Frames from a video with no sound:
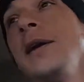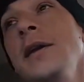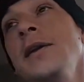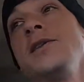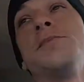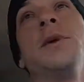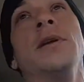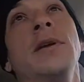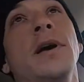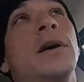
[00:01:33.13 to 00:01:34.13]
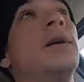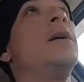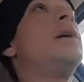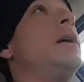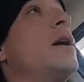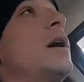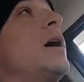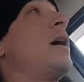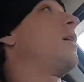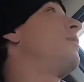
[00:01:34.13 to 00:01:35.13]
it has been a
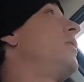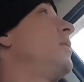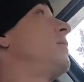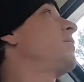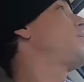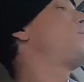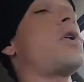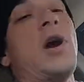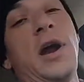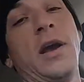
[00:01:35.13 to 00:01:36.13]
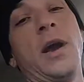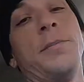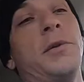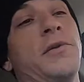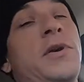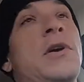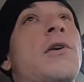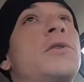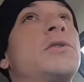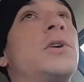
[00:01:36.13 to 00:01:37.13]
heck of a trying couple of
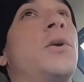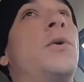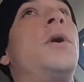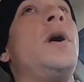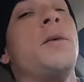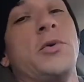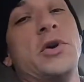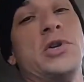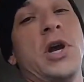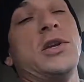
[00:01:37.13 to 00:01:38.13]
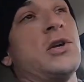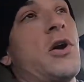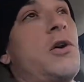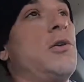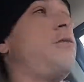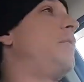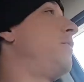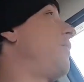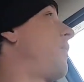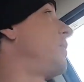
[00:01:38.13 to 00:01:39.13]
years. So appreciate y'all if
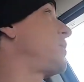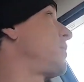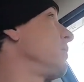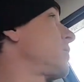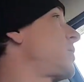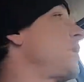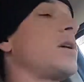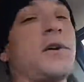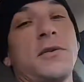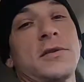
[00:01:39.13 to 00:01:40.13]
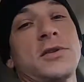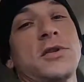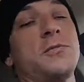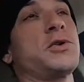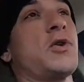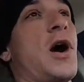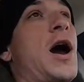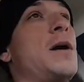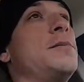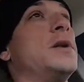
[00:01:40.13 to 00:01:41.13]
you've still stuck
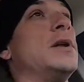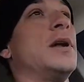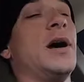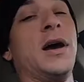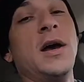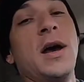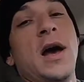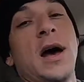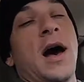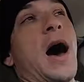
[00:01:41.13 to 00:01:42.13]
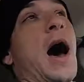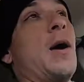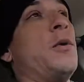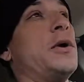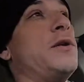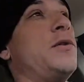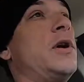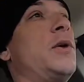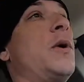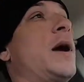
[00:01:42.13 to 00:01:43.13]
subscribed, and I will give
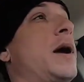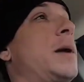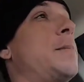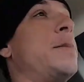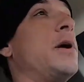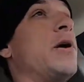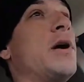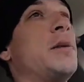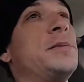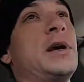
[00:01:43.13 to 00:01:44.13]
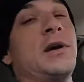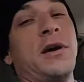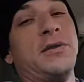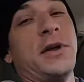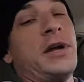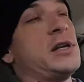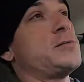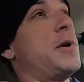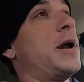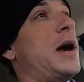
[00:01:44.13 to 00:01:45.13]
you a bigger update on things.
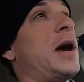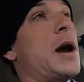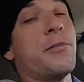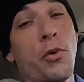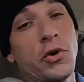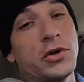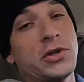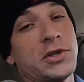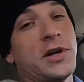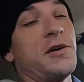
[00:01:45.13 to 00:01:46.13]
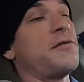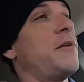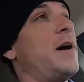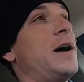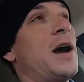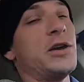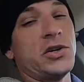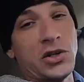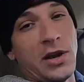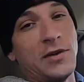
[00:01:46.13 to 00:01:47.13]
But I got Porsche stuff, I got
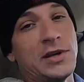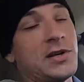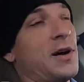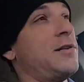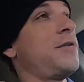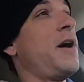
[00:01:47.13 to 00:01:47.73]
Chevy stuff,